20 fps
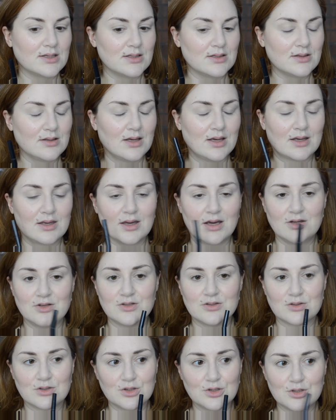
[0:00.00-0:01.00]
Like, I
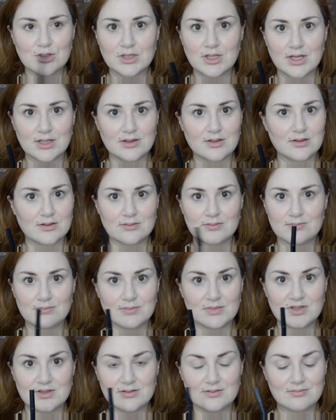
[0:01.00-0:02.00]
just couldn't get the
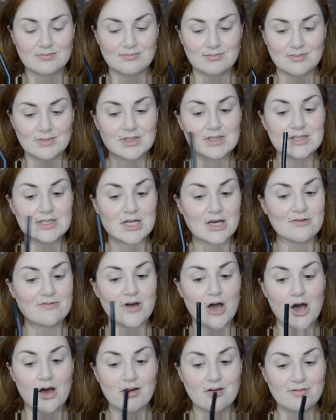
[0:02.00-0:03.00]
stuff
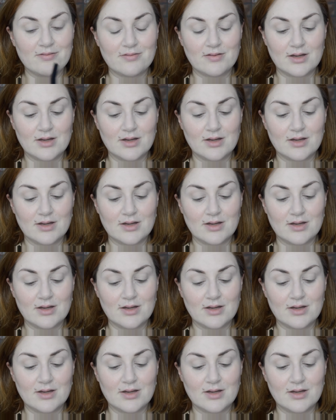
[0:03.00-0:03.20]
off.